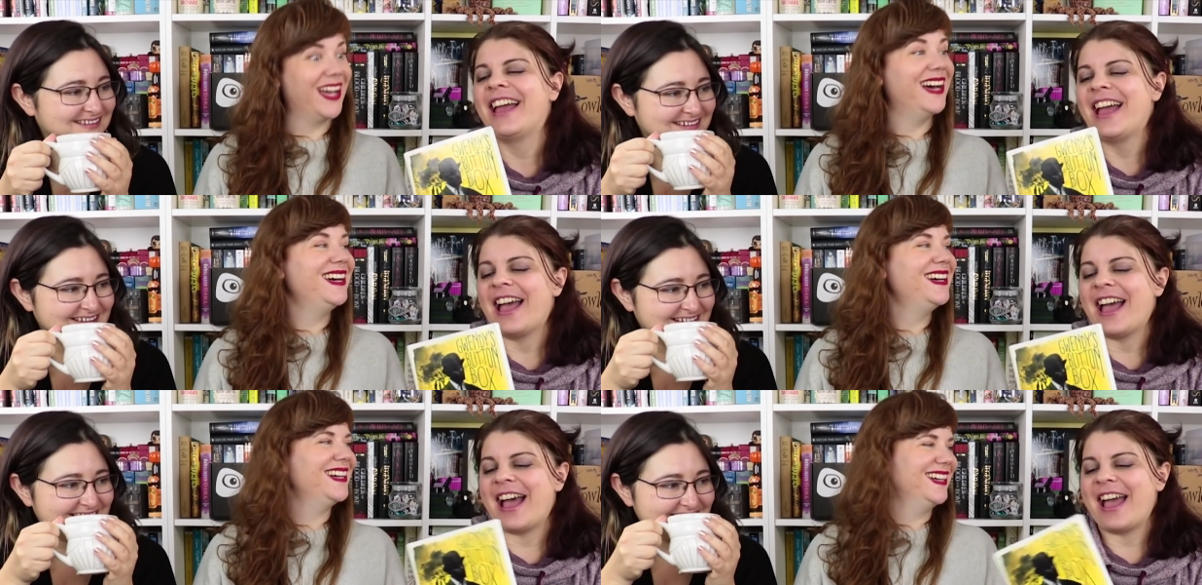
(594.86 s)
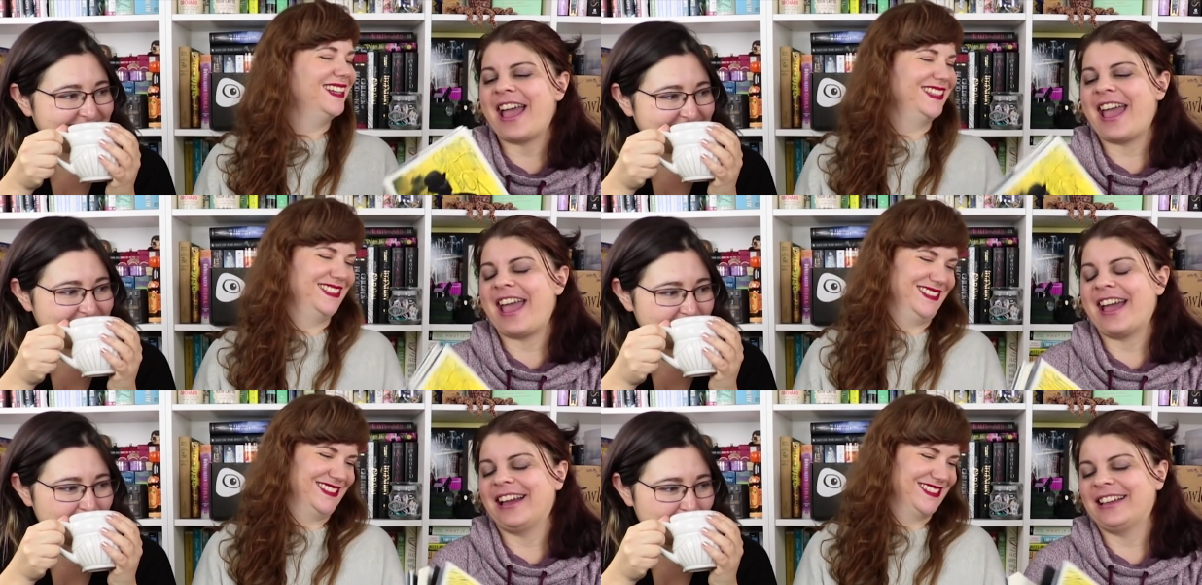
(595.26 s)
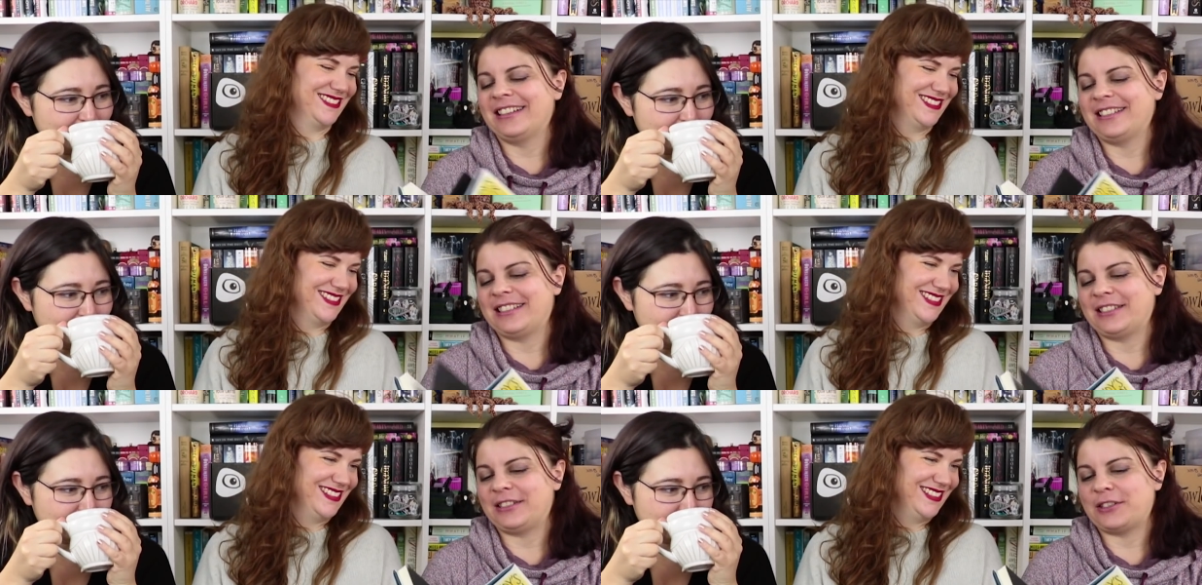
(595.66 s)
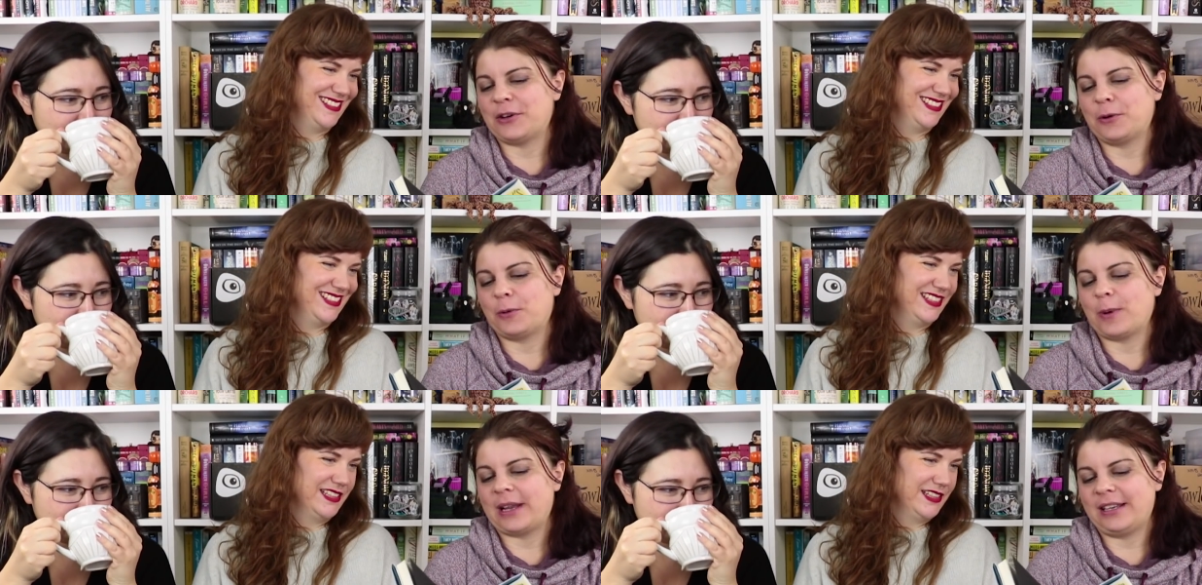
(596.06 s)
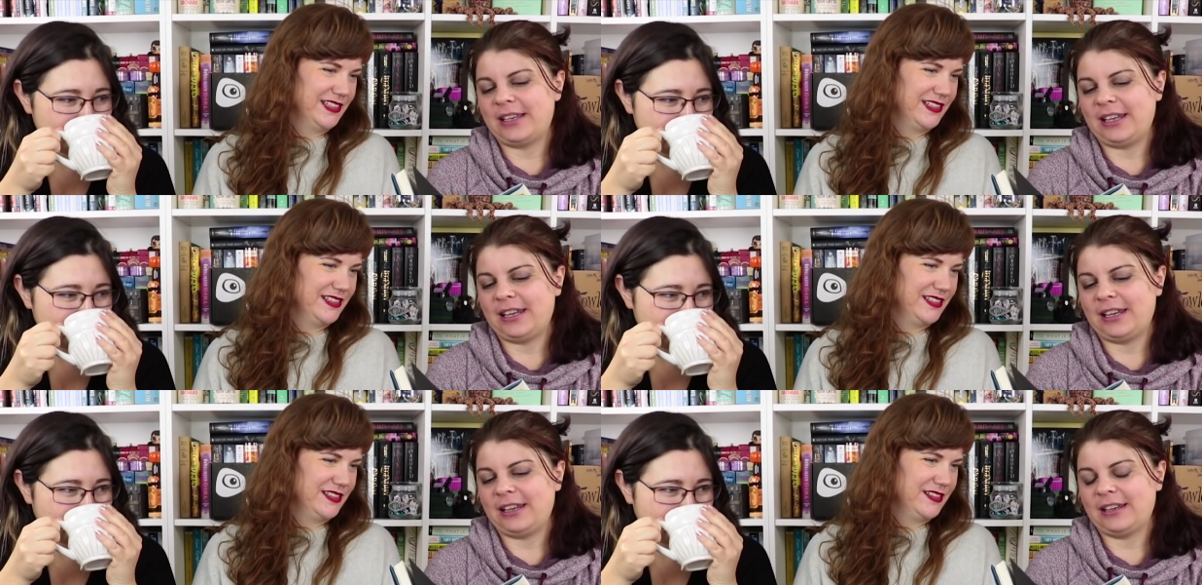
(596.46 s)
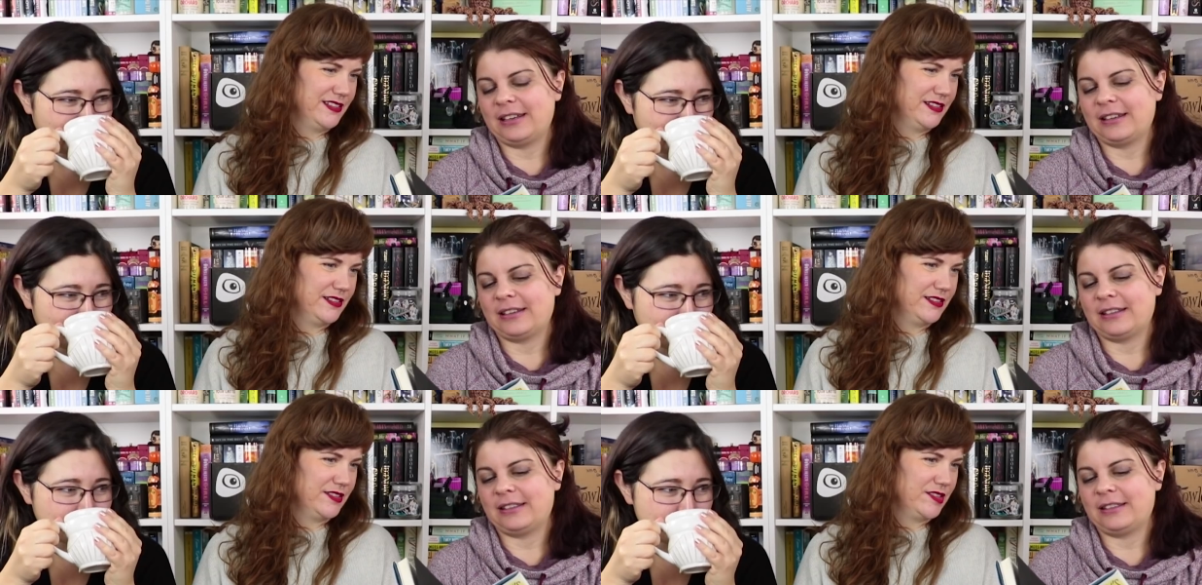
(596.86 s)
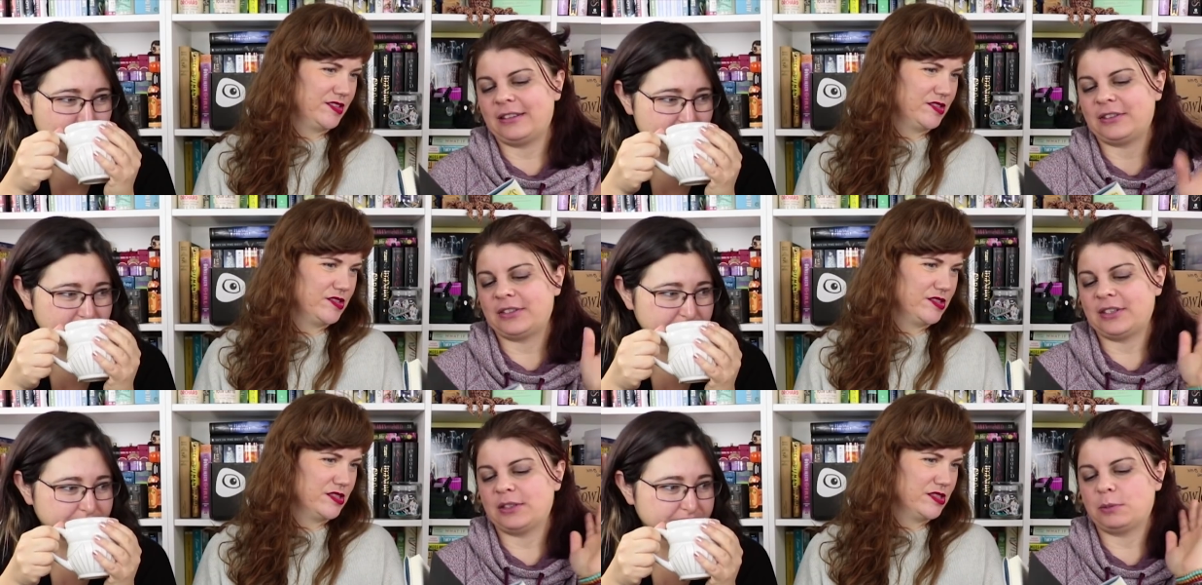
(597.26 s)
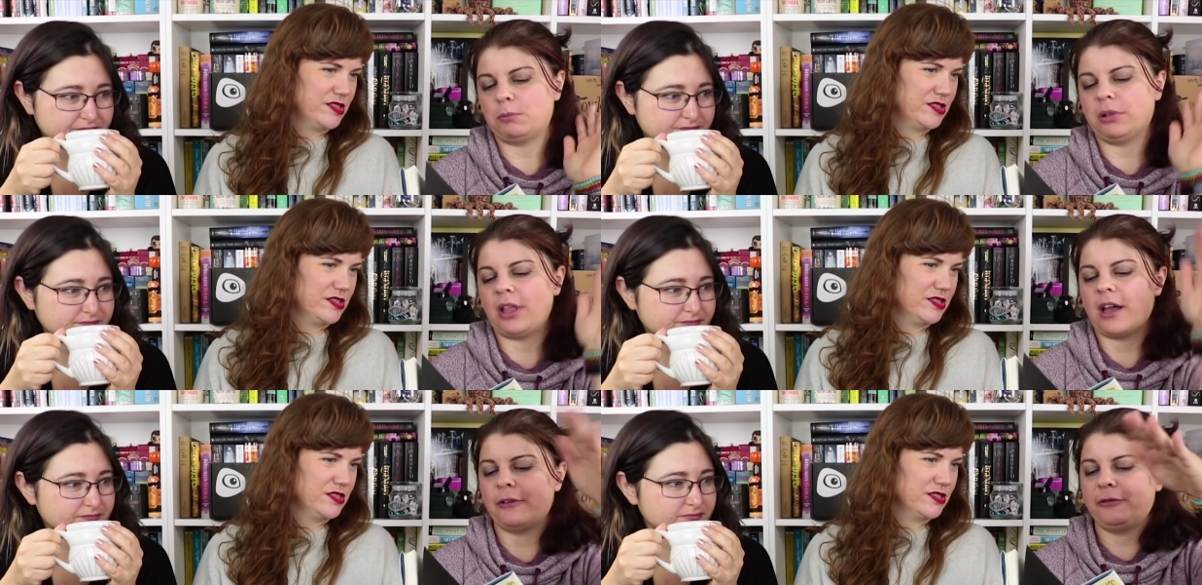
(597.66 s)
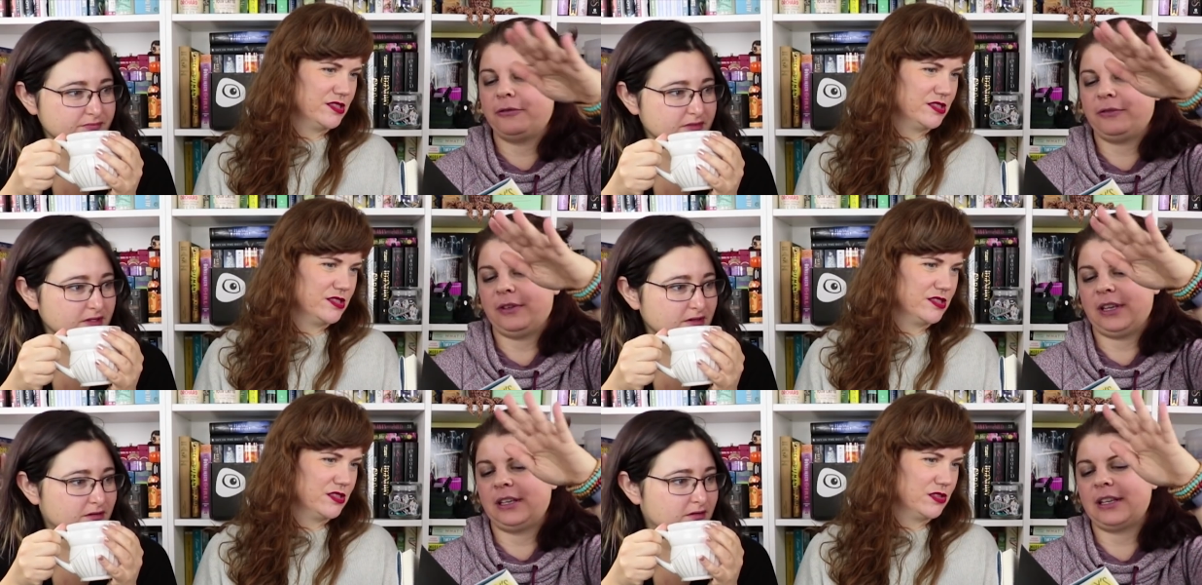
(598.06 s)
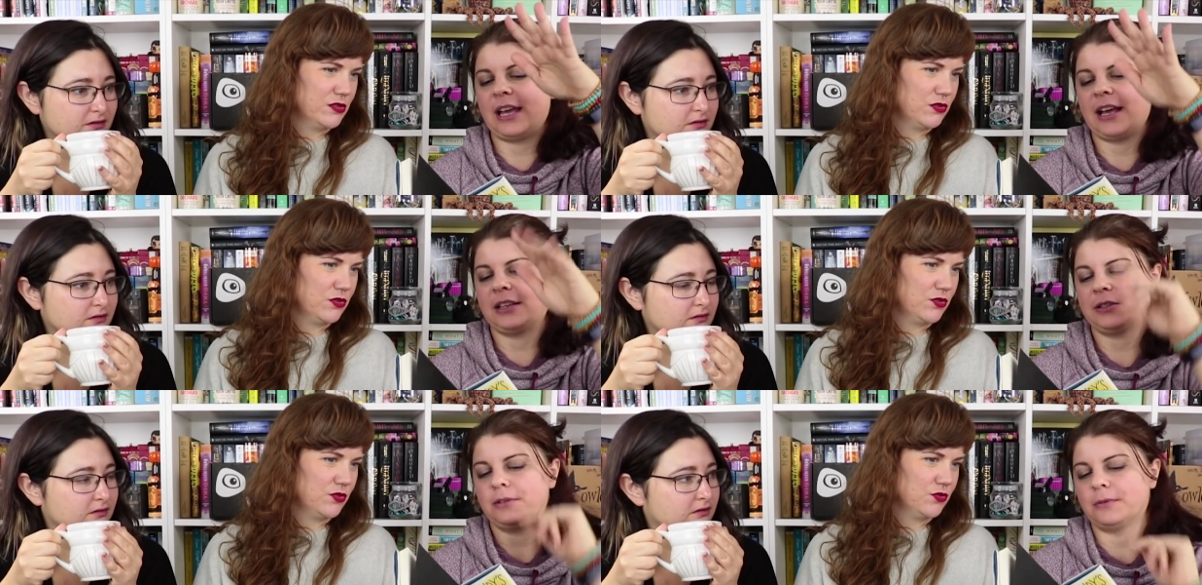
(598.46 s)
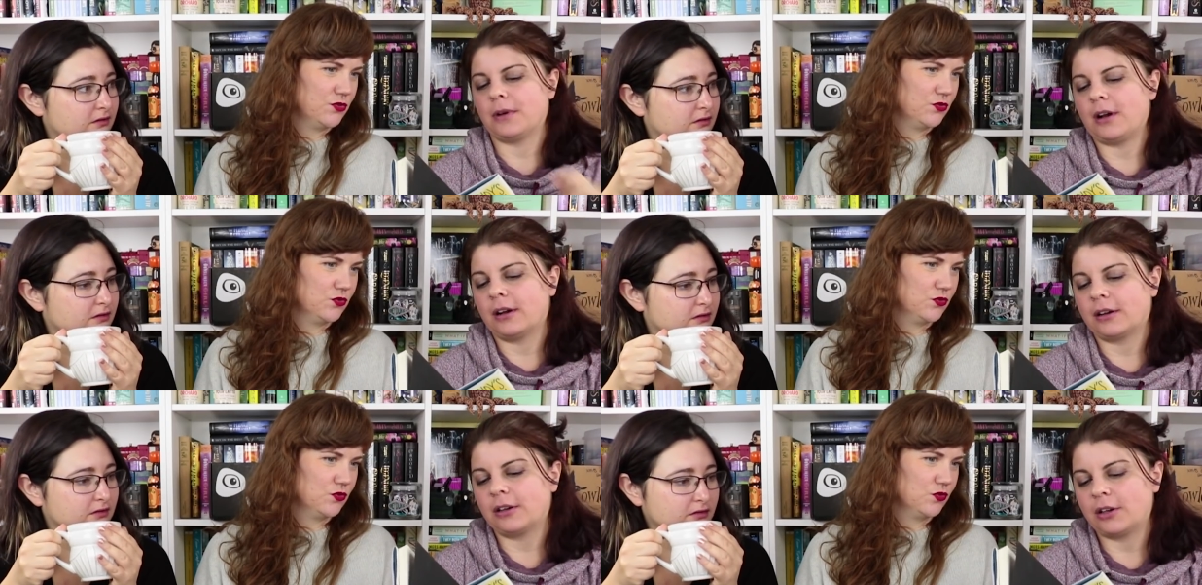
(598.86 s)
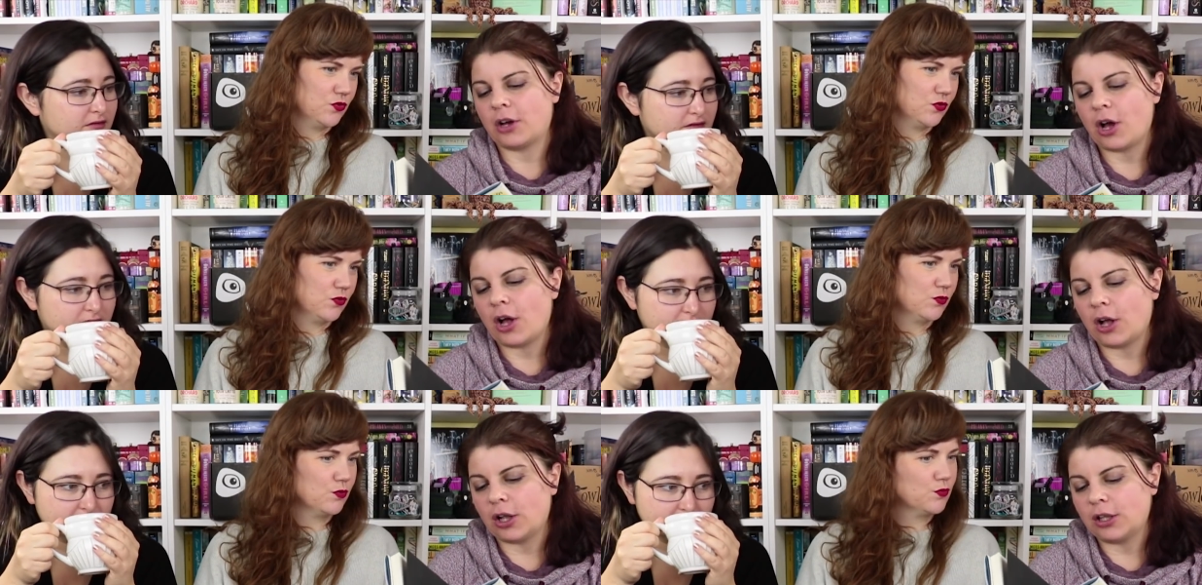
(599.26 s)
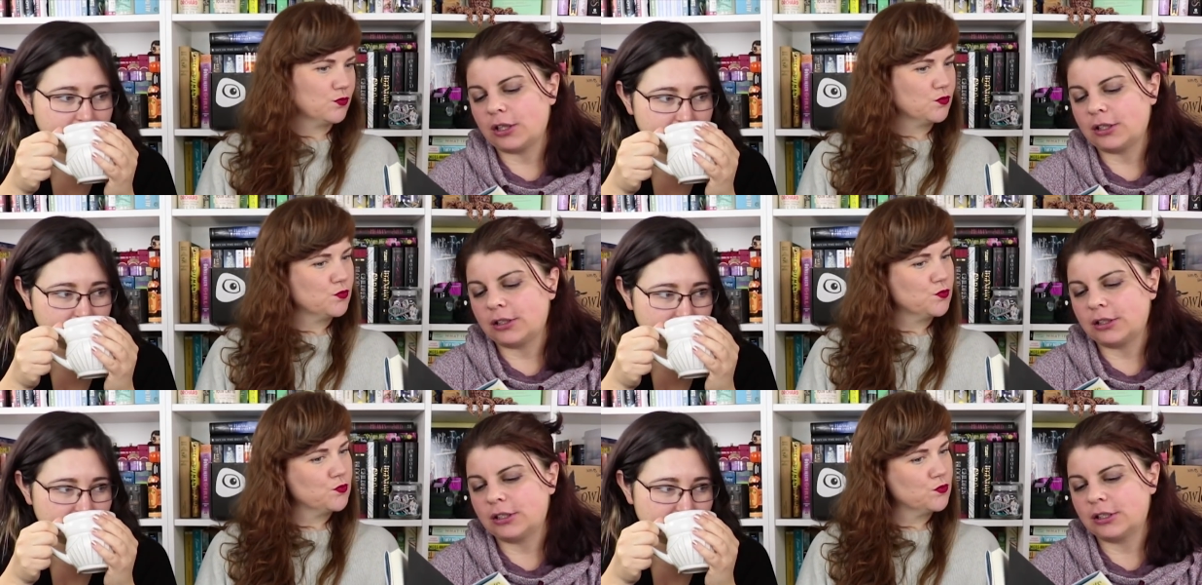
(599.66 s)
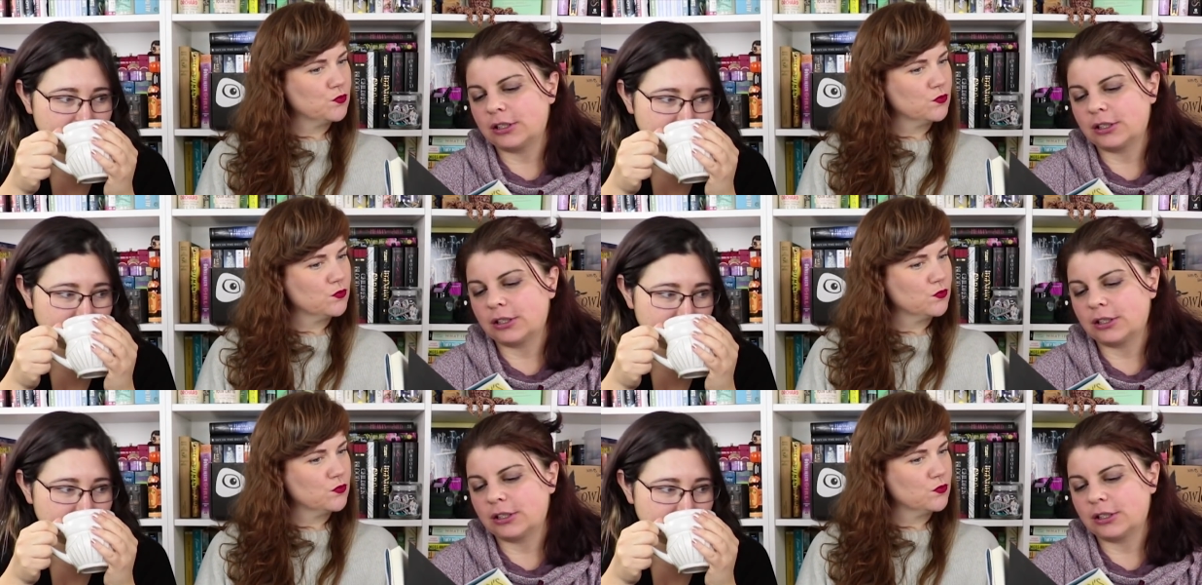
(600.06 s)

Speaker 1: Ah. And so Gwendy, there's this bluff in Castle Rock called